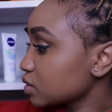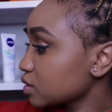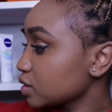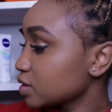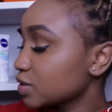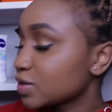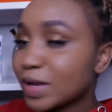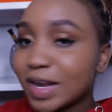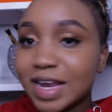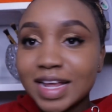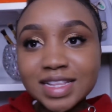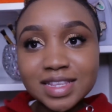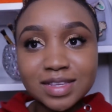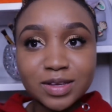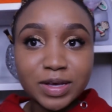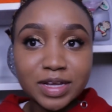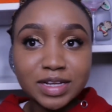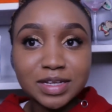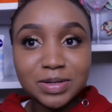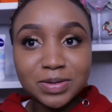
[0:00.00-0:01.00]
So let's
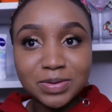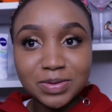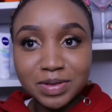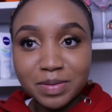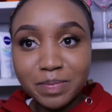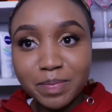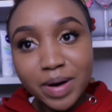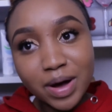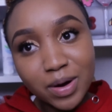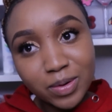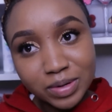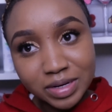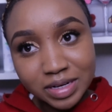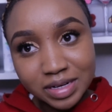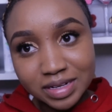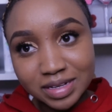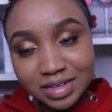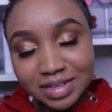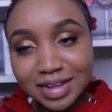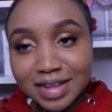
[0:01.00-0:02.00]
get into the
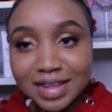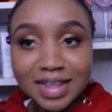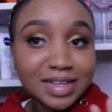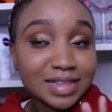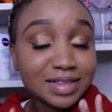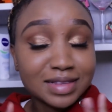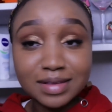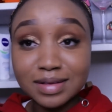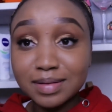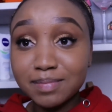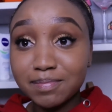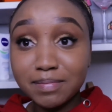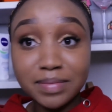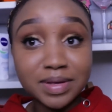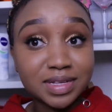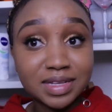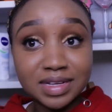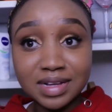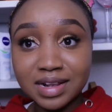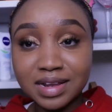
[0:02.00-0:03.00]
powders. That's
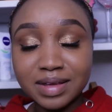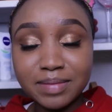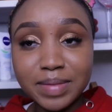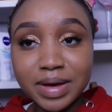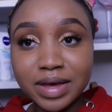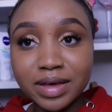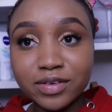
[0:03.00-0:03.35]
basically my